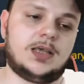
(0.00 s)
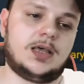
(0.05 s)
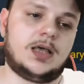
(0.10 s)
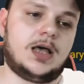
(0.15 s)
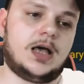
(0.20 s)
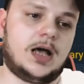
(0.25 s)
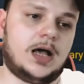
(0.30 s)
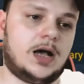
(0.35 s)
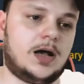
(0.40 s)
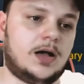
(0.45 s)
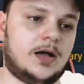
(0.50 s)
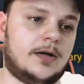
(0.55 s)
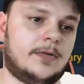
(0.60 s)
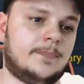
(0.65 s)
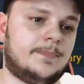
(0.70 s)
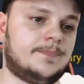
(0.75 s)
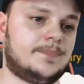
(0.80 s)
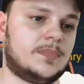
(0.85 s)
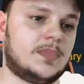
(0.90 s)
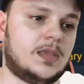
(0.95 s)

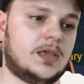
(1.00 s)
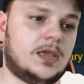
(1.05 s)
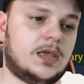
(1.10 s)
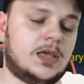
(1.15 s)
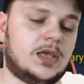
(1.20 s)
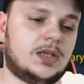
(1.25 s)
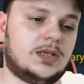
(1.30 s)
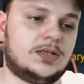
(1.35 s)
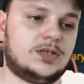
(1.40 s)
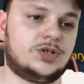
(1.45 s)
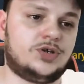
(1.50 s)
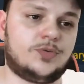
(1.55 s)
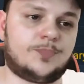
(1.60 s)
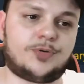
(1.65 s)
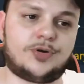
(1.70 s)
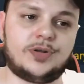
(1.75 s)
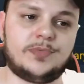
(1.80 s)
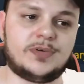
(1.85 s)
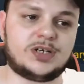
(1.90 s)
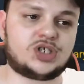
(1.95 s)
you're
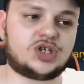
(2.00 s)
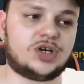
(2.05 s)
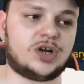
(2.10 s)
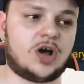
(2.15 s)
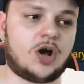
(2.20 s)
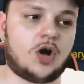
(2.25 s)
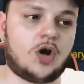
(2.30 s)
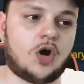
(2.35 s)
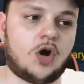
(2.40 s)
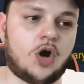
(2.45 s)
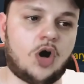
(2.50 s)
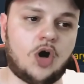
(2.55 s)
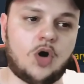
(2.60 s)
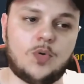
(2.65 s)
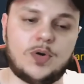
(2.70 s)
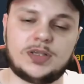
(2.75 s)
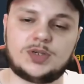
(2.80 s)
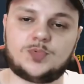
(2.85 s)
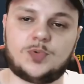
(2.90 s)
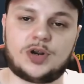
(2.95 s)
pretty much gonna
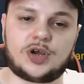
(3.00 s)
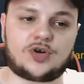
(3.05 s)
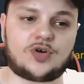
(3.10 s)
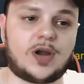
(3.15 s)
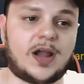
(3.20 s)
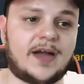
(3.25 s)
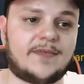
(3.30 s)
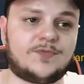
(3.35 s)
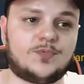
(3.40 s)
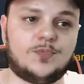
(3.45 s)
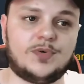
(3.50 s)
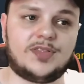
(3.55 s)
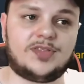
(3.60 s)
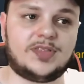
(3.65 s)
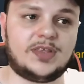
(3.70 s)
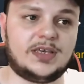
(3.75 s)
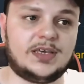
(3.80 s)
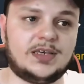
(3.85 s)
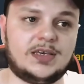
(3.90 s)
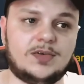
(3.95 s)
always want to craft with
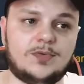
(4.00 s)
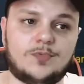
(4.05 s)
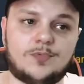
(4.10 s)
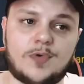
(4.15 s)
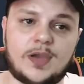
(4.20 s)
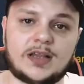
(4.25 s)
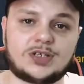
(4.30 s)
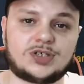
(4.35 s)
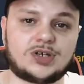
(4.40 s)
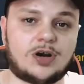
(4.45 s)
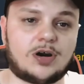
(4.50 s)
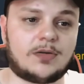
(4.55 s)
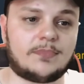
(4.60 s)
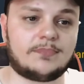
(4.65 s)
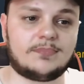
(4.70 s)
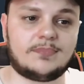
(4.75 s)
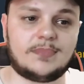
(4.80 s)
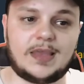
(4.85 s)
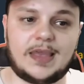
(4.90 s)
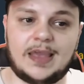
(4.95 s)
the rank charm.
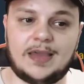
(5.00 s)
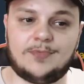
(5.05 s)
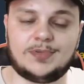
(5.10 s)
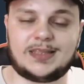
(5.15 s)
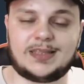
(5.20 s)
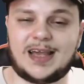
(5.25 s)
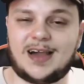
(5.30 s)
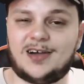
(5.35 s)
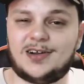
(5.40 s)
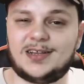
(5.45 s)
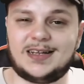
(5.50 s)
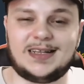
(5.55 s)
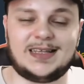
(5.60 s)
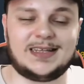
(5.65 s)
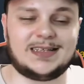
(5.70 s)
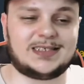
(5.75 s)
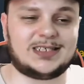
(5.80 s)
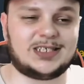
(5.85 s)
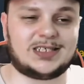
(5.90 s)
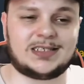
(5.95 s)
And without it,
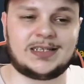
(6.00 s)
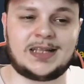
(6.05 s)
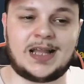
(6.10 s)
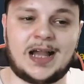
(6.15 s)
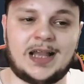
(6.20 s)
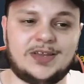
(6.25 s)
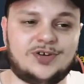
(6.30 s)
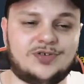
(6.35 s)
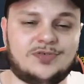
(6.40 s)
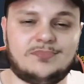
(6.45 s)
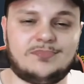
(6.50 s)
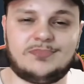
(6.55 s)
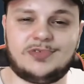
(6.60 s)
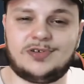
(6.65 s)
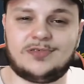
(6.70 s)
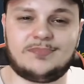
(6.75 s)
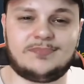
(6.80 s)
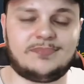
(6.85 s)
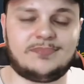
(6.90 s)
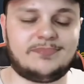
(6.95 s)
it's just not.
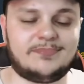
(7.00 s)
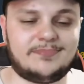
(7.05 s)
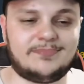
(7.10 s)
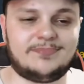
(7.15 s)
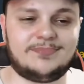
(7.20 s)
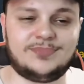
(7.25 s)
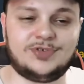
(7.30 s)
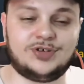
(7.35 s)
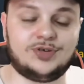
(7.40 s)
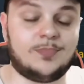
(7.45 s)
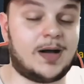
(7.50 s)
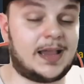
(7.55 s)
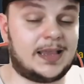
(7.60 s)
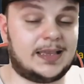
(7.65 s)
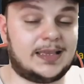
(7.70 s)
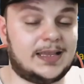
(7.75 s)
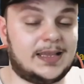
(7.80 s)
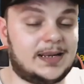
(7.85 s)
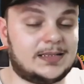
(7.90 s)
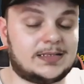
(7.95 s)
You might
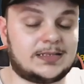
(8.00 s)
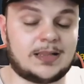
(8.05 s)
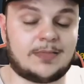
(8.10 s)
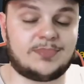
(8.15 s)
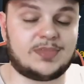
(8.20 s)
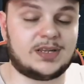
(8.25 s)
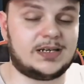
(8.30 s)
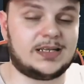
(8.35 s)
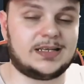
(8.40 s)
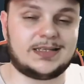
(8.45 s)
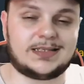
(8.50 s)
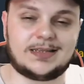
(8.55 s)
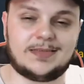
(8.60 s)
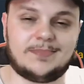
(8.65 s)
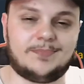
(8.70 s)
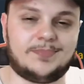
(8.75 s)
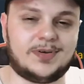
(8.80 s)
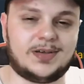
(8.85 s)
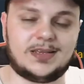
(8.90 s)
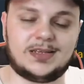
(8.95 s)
get something
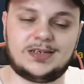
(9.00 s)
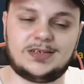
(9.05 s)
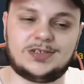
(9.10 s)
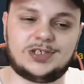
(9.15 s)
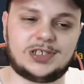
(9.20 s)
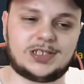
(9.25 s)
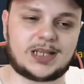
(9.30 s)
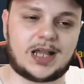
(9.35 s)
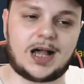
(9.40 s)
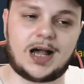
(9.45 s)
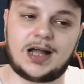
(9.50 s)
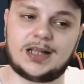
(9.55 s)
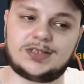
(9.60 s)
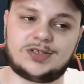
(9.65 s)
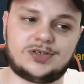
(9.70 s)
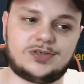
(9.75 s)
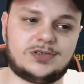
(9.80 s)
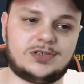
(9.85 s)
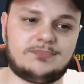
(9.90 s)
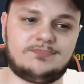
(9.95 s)
decent, but you just, odds are
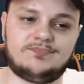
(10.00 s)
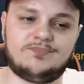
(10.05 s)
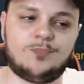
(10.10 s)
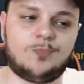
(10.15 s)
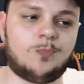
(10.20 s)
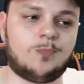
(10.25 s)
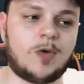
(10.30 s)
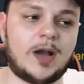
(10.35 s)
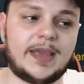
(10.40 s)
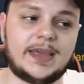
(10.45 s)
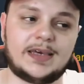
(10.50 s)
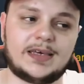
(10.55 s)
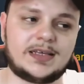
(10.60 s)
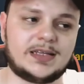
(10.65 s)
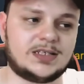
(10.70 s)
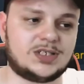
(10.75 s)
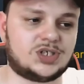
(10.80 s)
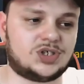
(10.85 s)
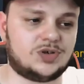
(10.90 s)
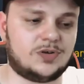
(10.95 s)
way
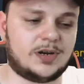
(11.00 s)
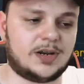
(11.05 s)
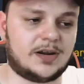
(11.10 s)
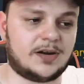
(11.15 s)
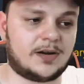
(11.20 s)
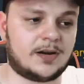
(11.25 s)
against you here.